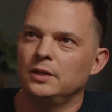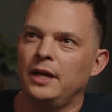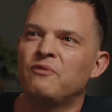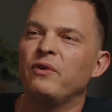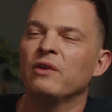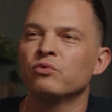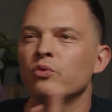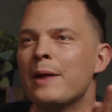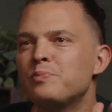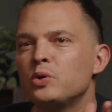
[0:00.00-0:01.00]
if if
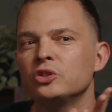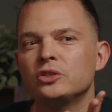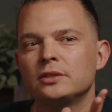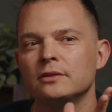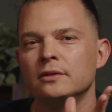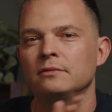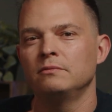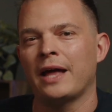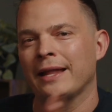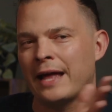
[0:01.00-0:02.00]
Rebels,
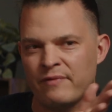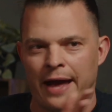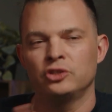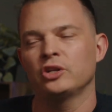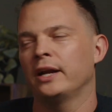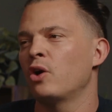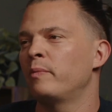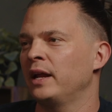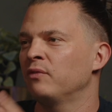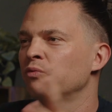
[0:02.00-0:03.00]
not live action, I know,
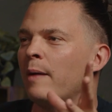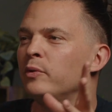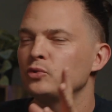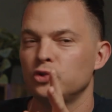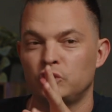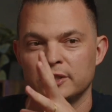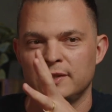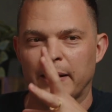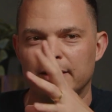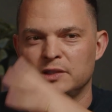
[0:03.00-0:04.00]
but if Rebels was just
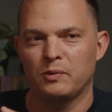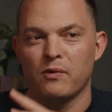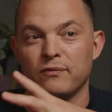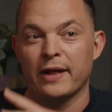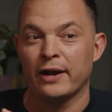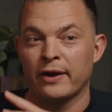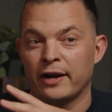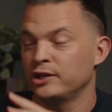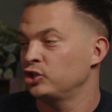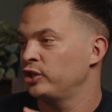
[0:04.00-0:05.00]
about these people flying around
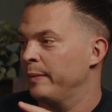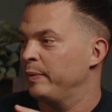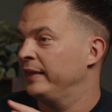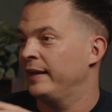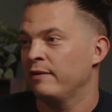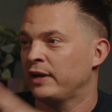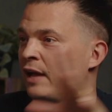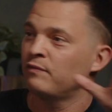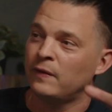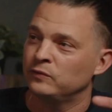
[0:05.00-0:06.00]
on a ship and they never got
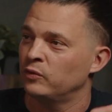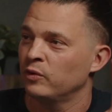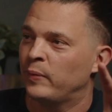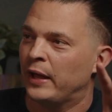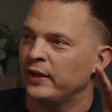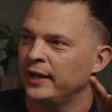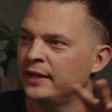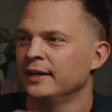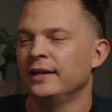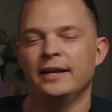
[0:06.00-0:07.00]
involved with the
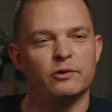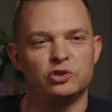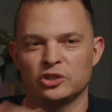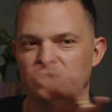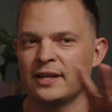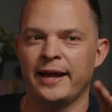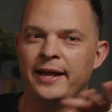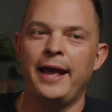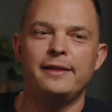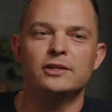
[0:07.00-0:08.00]
rebellion, it was just like,
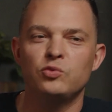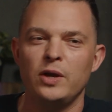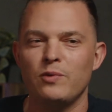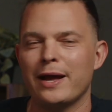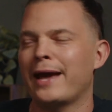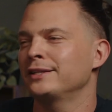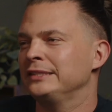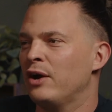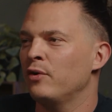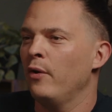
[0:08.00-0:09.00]
hey, this week we got to
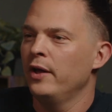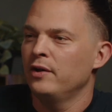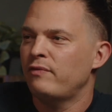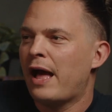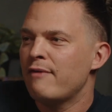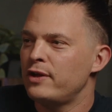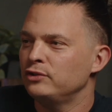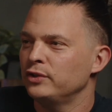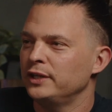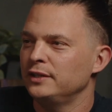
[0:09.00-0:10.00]
sell five
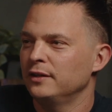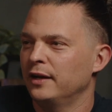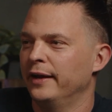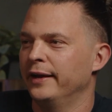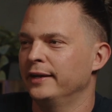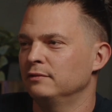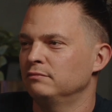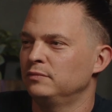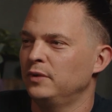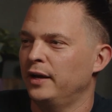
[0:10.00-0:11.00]
hundred uh,
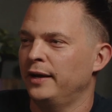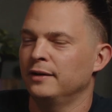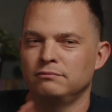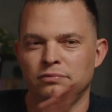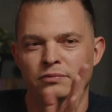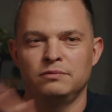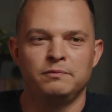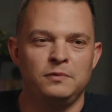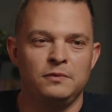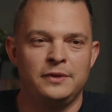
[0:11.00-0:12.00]
uh,
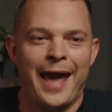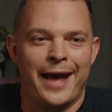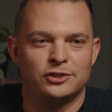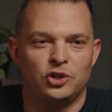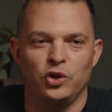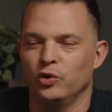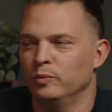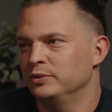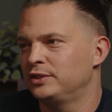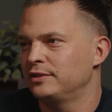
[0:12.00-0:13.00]
gas cubes